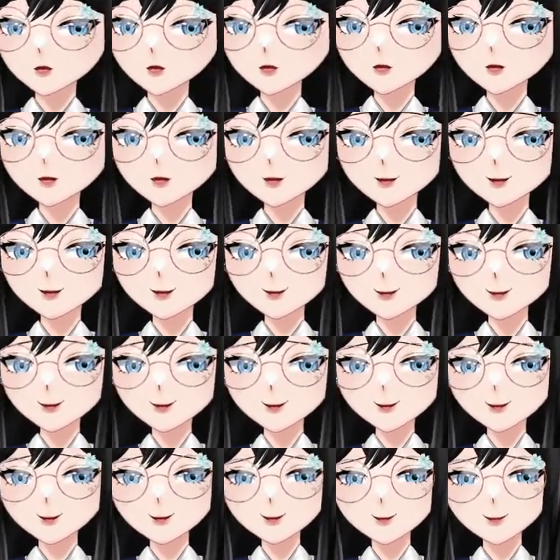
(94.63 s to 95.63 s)
hello.
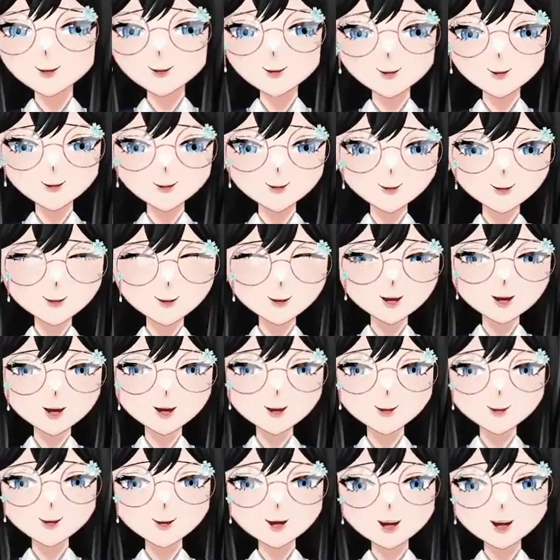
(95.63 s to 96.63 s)

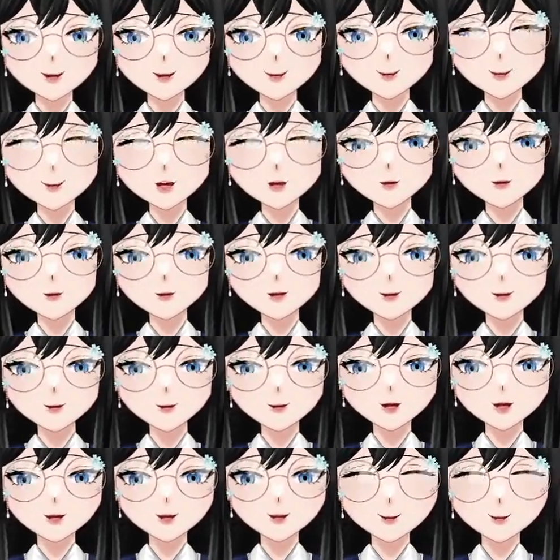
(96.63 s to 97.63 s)
Okay, yep, it
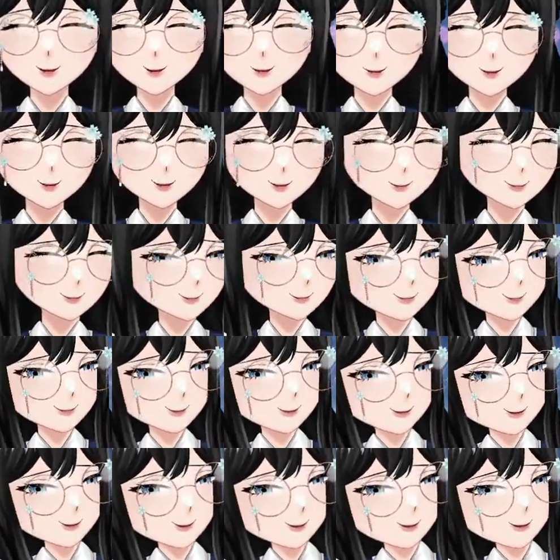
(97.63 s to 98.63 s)
works.
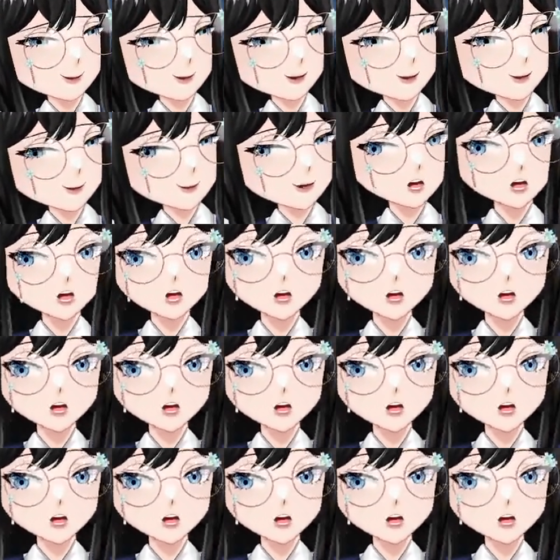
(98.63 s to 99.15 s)
Okay,